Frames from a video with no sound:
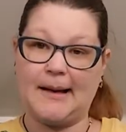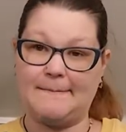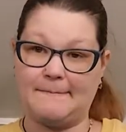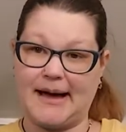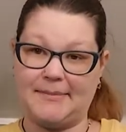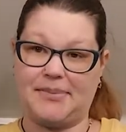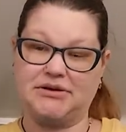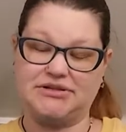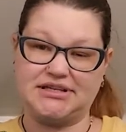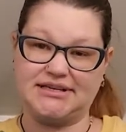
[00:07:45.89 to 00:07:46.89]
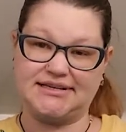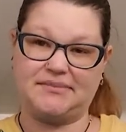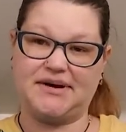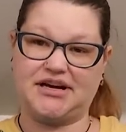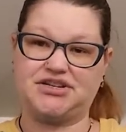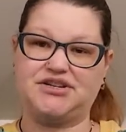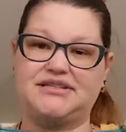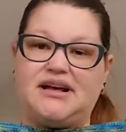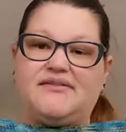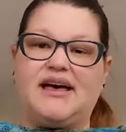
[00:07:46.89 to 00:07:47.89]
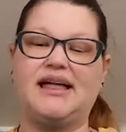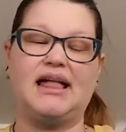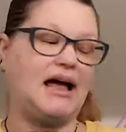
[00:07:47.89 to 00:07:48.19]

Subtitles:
might post some pictures of it.